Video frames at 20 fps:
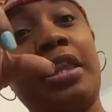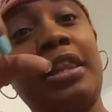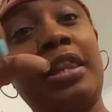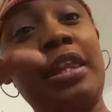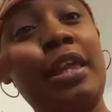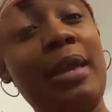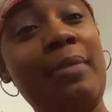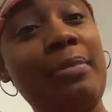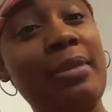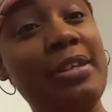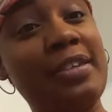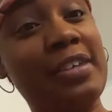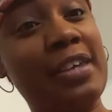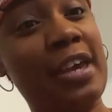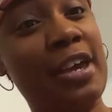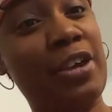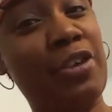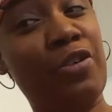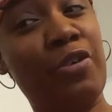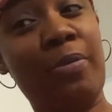let me
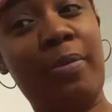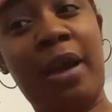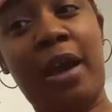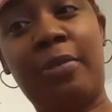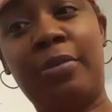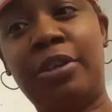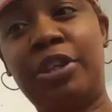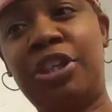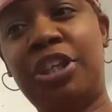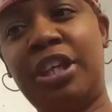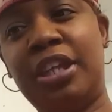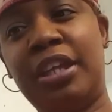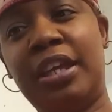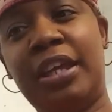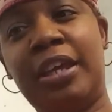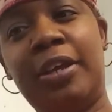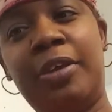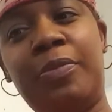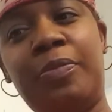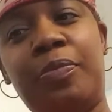tell you about what she
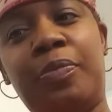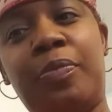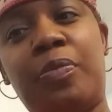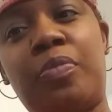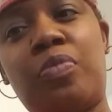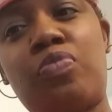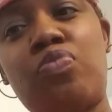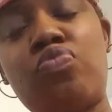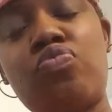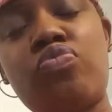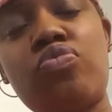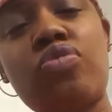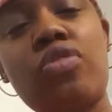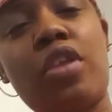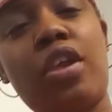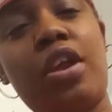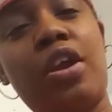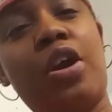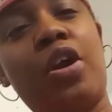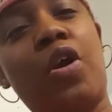did.
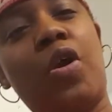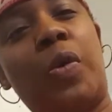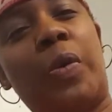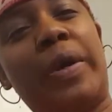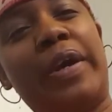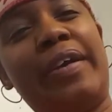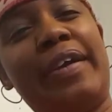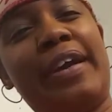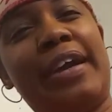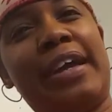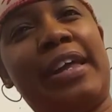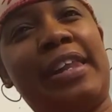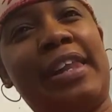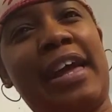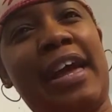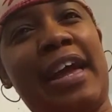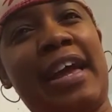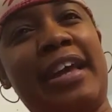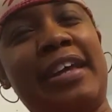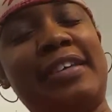We we're at
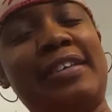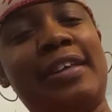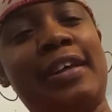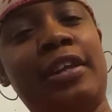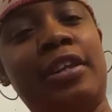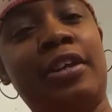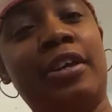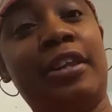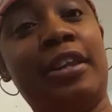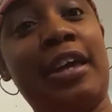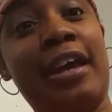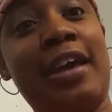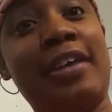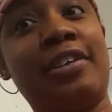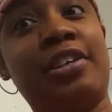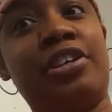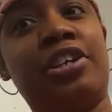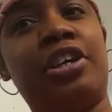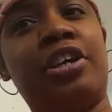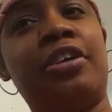class, her little
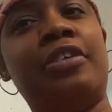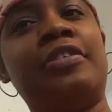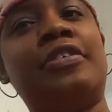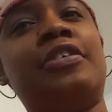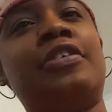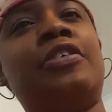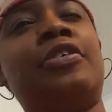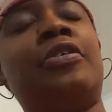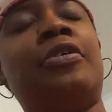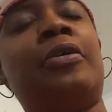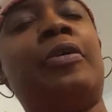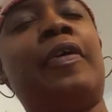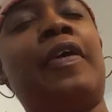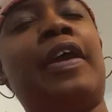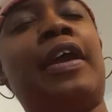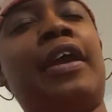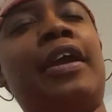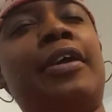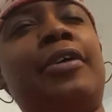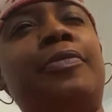class that she goes to,
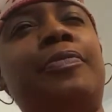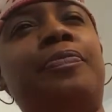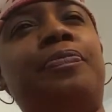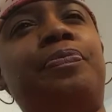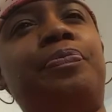and